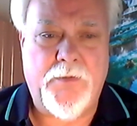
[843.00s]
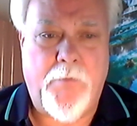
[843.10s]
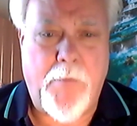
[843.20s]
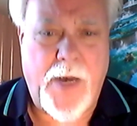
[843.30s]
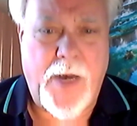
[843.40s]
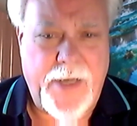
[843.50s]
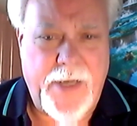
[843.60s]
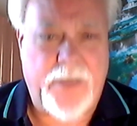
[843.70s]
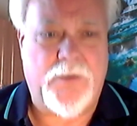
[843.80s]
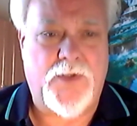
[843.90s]

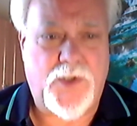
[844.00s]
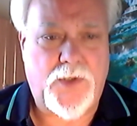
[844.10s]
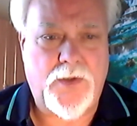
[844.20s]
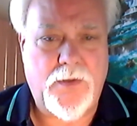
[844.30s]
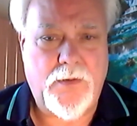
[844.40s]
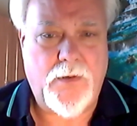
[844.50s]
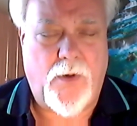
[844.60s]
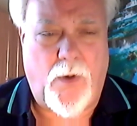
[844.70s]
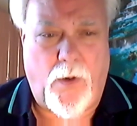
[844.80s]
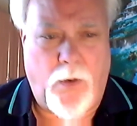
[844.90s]
minds
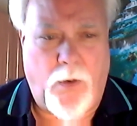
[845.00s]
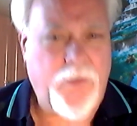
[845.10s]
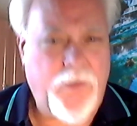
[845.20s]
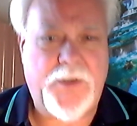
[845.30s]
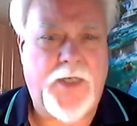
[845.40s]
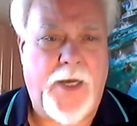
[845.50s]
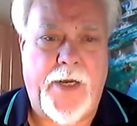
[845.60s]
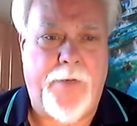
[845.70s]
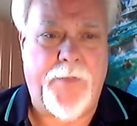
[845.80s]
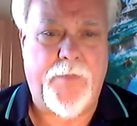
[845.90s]
all the
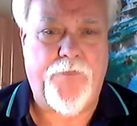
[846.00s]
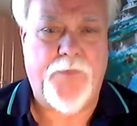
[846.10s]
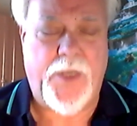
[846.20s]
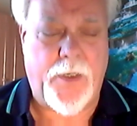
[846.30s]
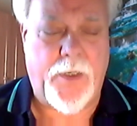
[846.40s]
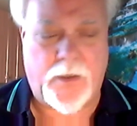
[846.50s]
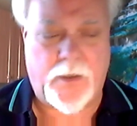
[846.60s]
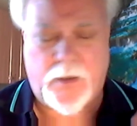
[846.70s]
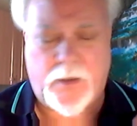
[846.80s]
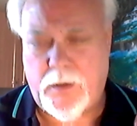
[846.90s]
time in a
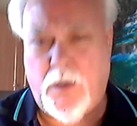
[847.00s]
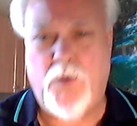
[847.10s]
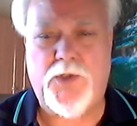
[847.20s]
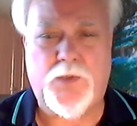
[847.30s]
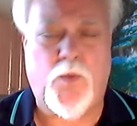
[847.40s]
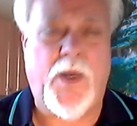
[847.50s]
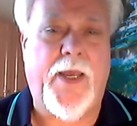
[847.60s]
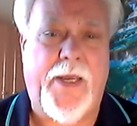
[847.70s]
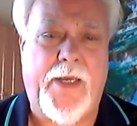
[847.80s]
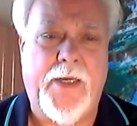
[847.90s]
close
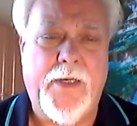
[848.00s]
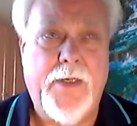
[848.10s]
way